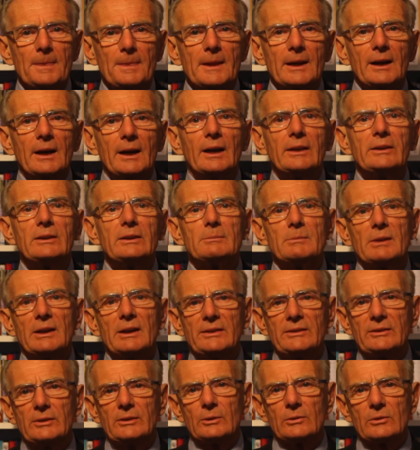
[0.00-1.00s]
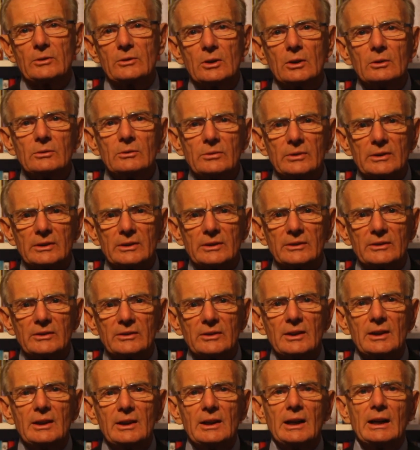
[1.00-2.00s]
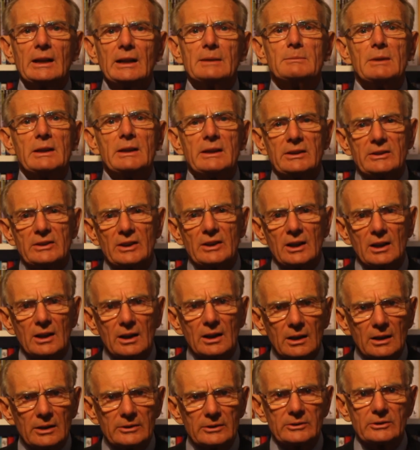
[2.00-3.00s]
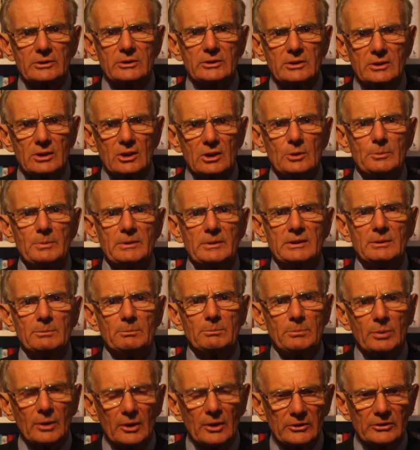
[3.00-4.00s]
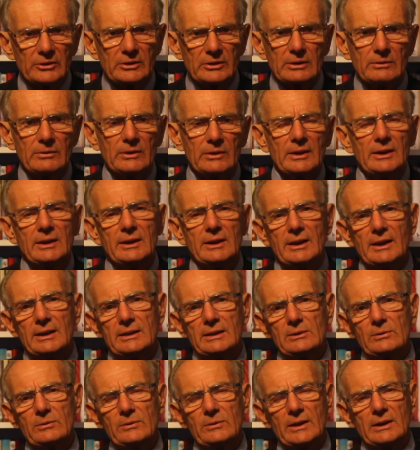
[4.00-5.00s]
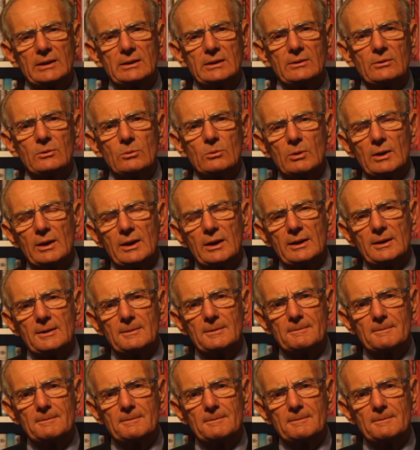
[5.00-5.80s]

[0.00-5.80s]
undermine self-confidence and make it harder to cope in a positive and effective way.